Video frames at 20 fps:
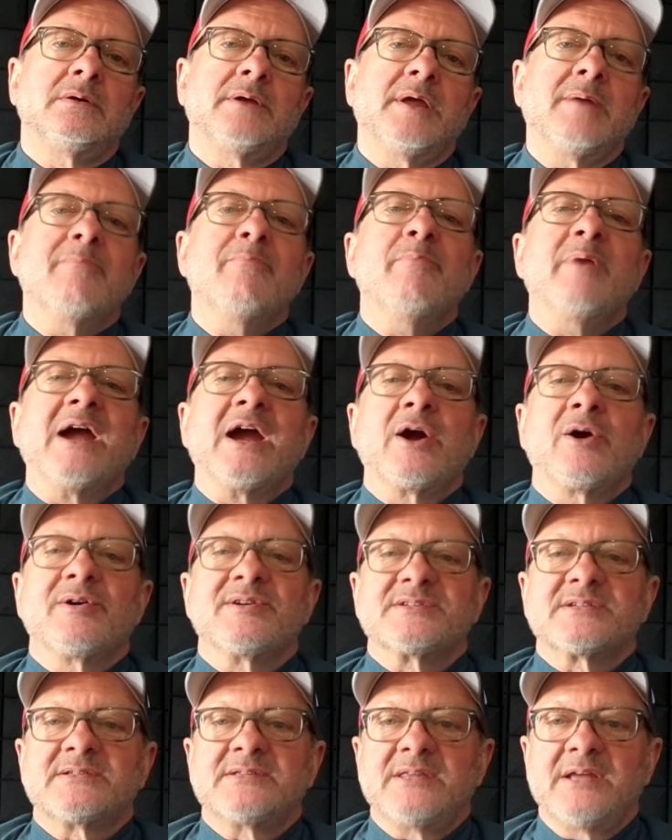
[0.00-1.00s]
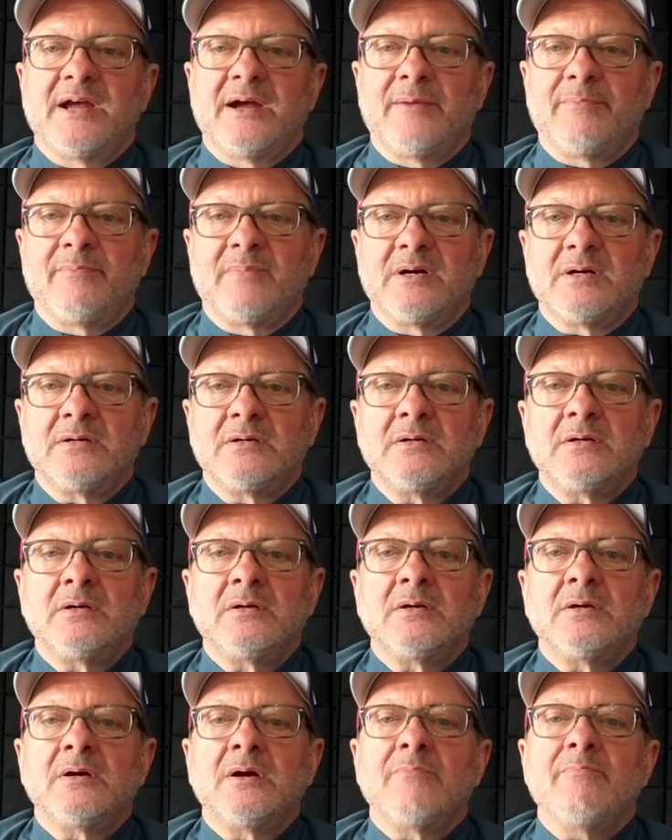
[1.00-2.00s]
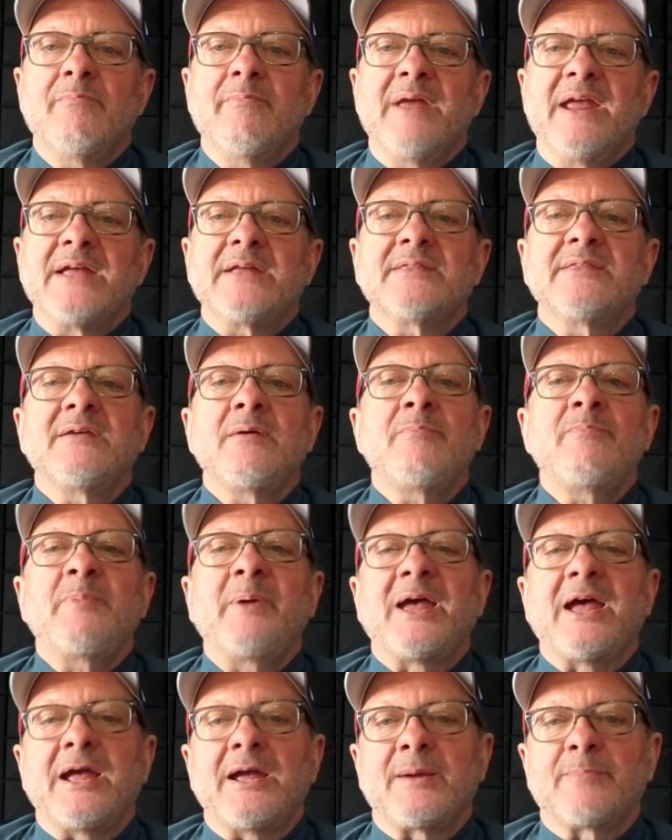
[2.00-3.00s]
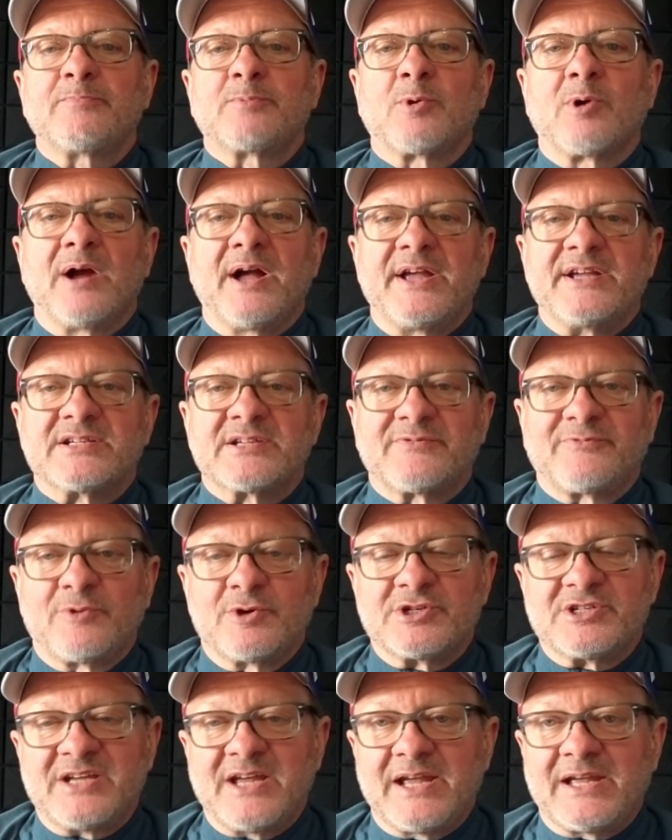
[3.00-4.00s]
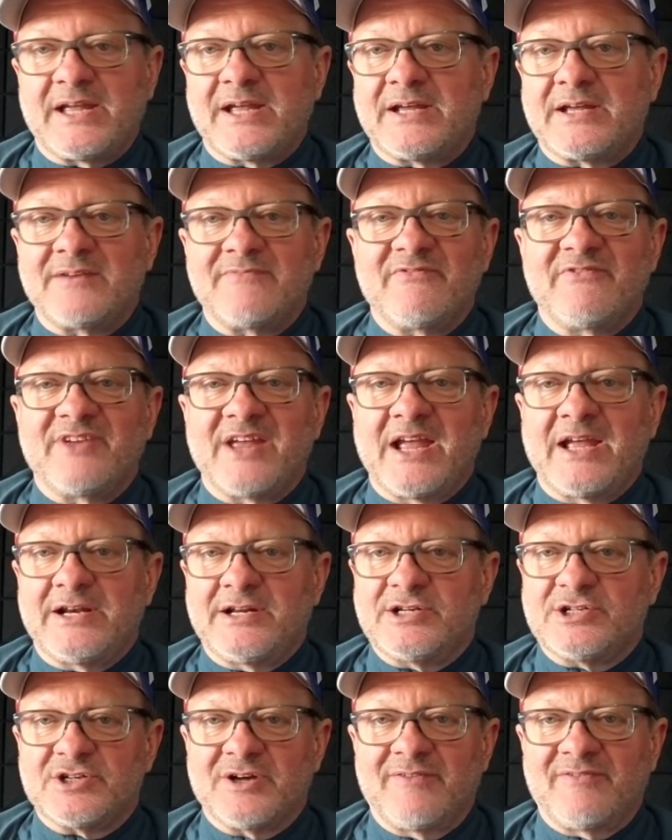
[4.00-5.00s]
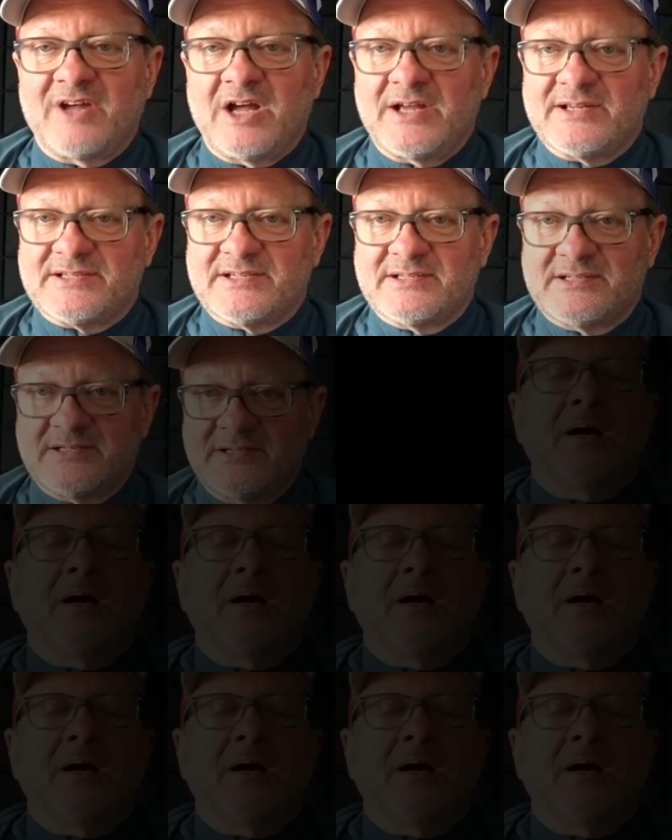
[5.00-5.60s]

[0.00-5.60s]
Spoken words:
embarrass them, make them pay a price for taking advantage of us.